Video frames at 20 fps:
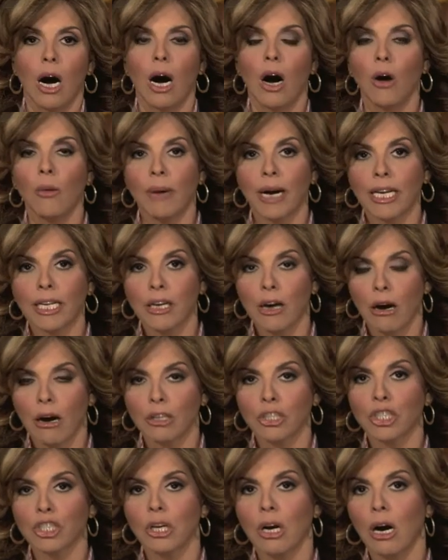Oh my
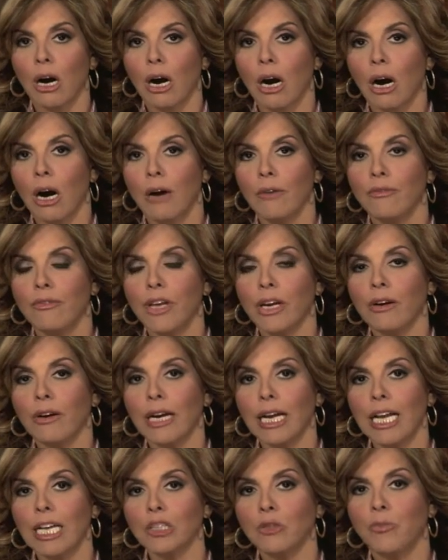gosh, there
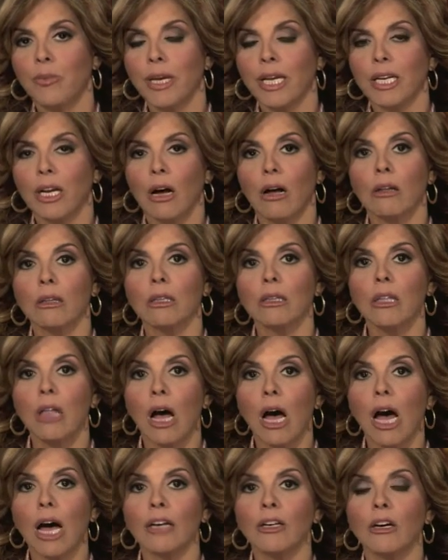has been a
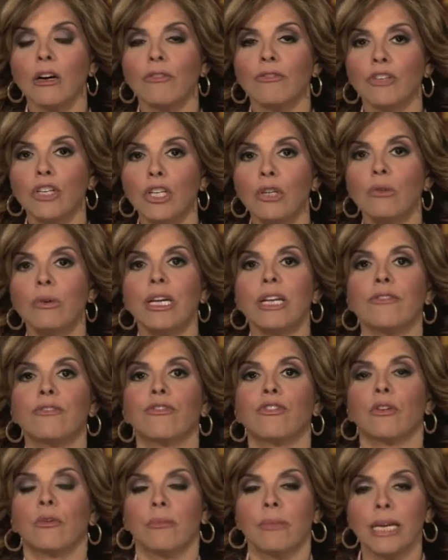lot of new
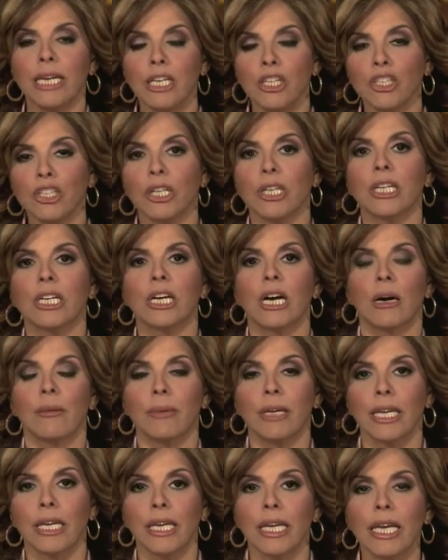information
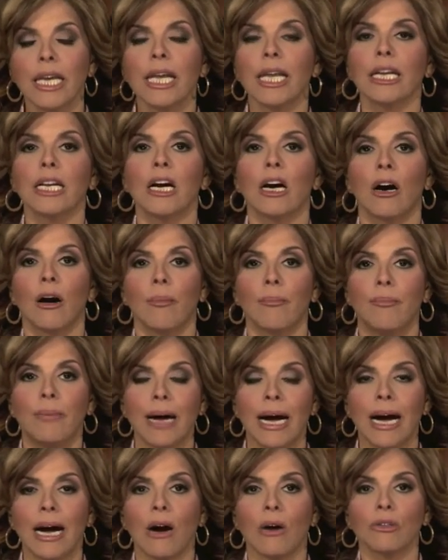coming in
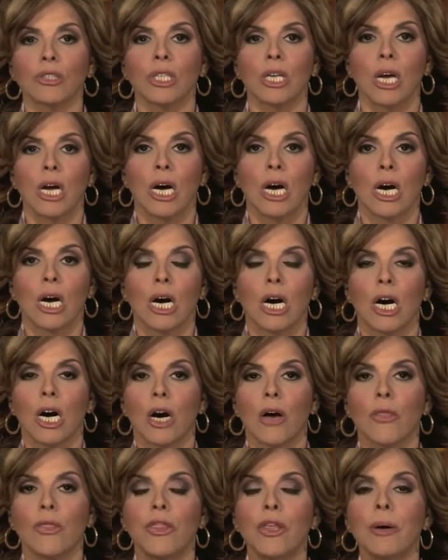about
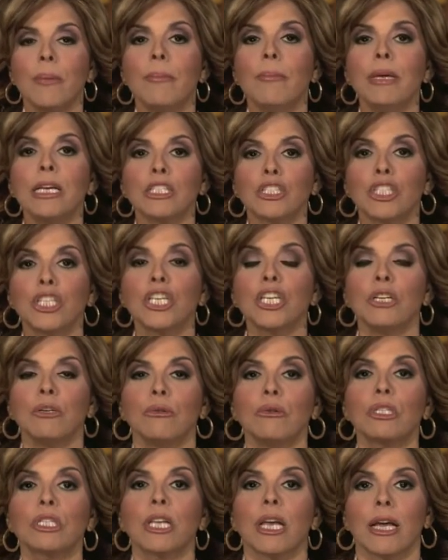the
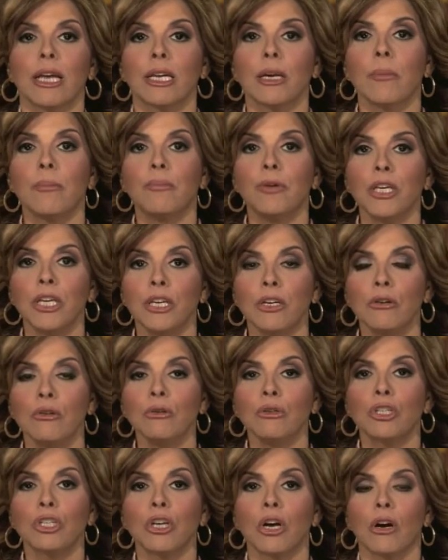misuse and
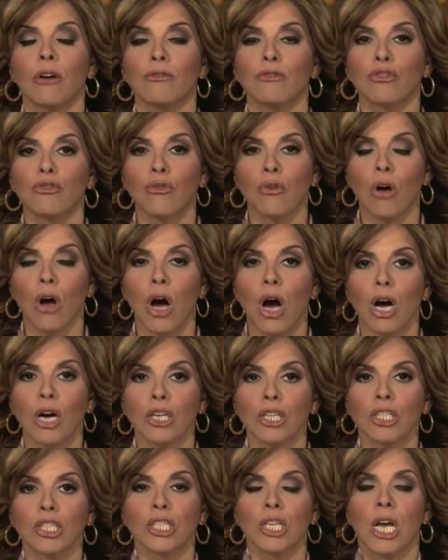abuse of
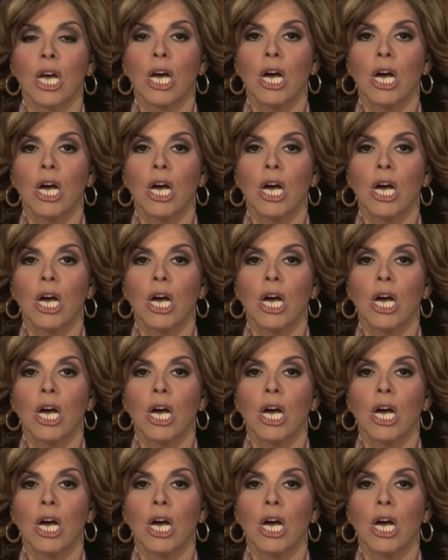drugs